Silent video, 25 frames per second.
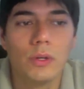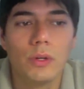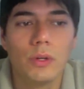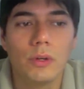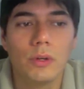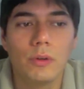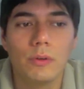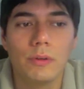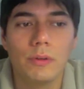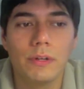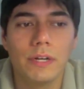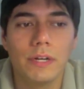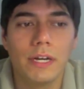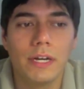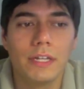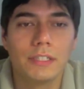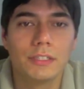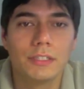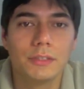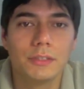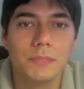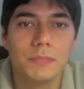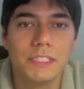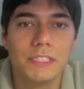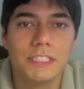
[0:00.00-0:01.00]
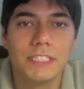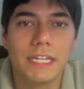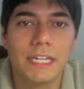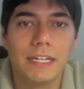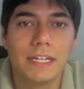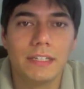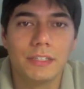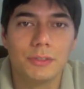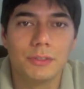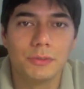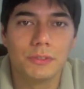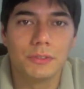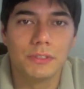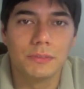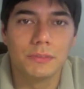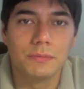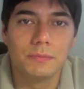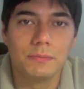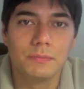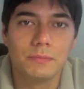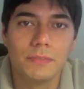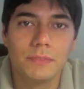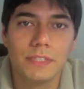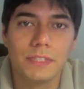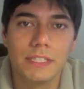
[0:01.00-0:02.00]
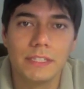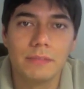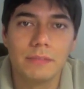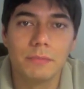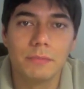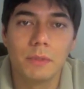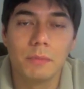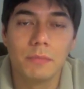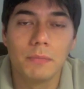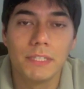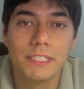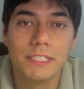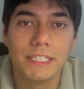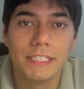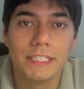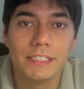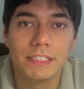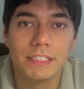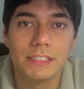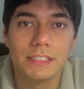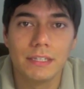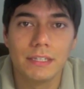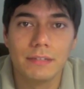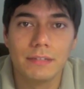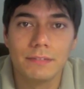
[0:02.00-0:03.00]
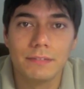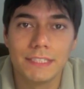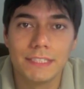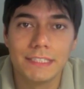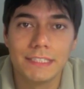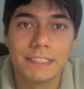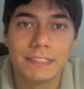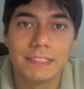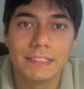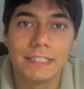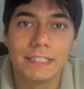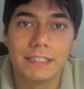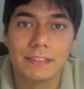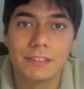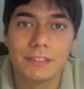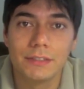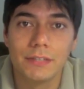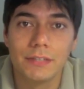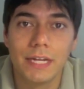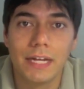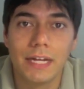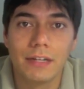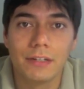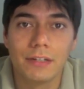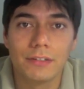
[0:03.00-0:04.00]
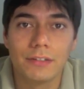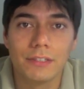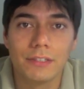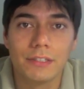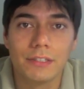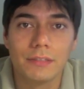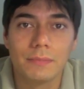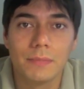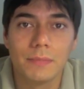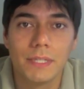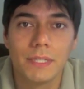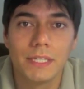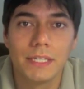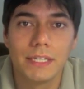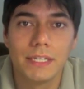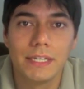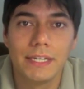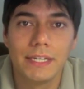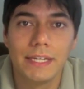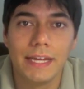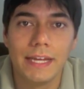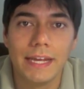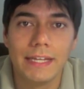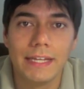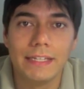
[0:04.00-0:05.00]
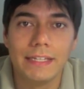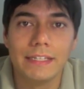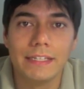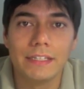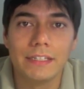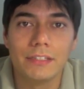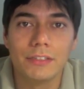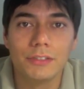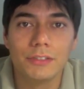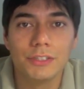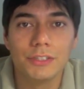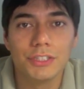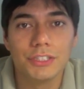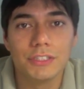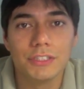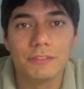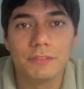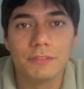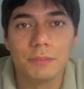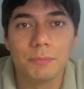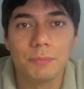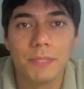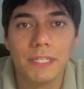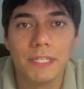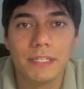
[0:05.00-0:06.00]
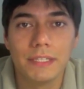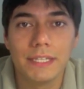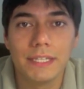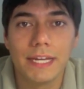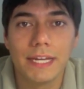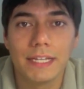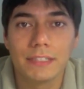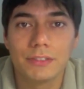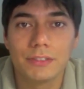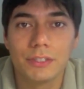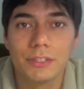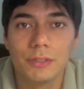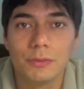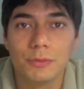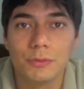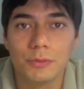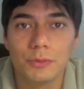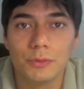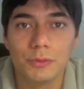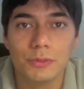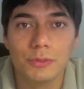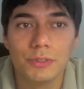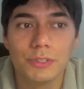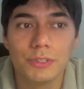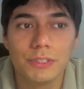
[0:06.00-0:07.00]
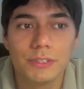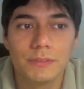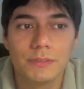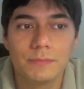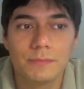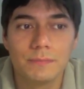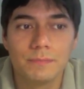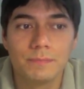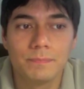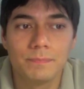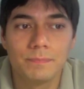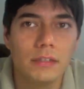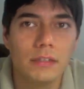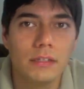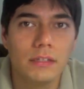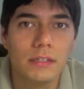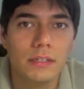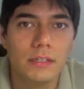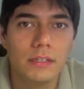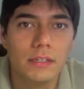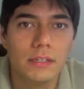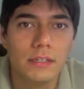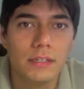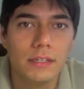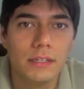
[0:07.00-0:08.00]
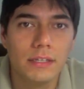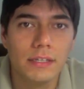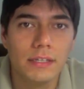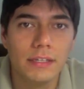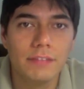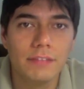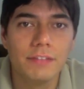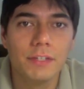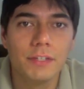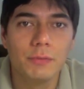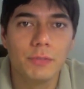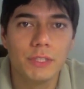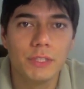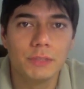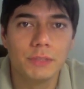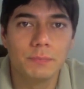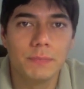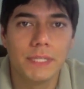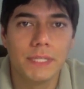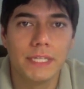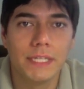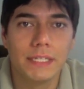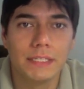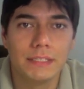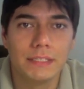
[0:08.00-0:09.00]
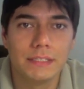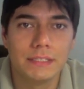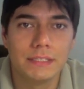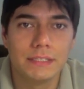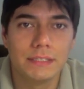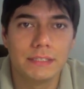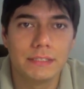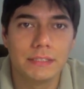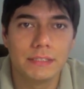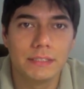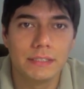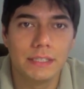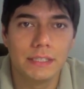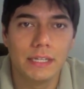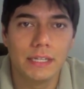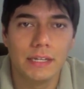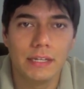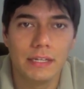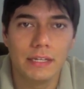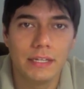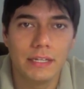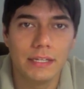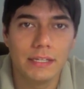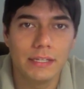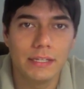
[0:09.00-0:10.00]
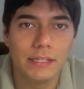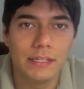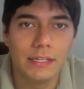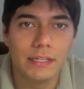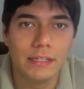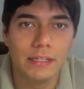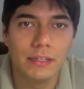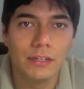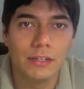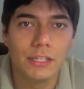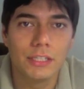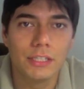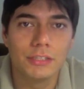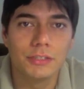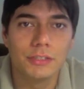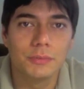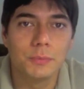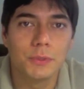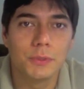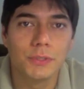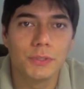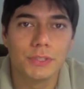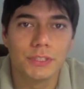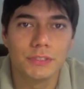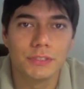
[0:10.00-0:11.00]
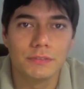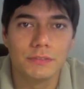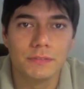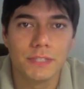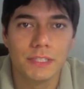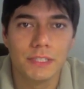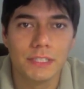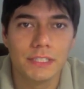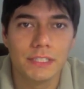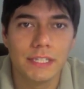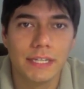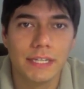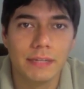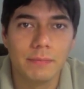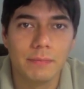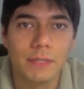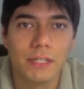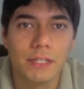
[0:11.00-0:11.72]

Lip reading: We'll also be challenged with the implementation of a tic-tac-toe algorithm and the inclusion of the pin-tac-toe rules. Given we spent a large portion of our time on